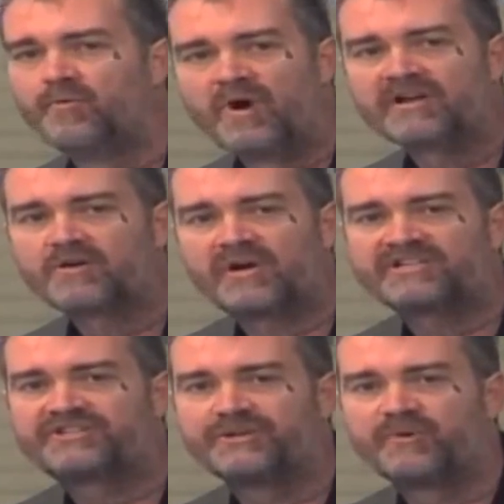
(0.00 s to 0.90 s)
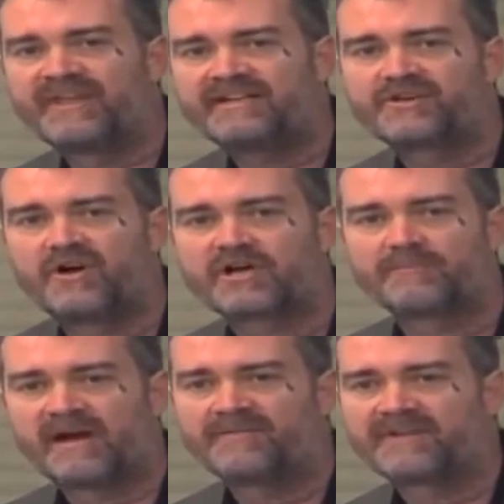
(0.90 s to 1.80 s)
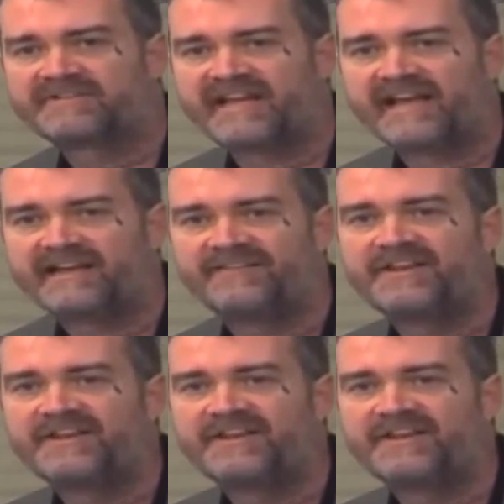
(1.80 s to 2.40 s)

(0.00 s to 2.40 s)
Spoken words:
The one question when they talk about the debt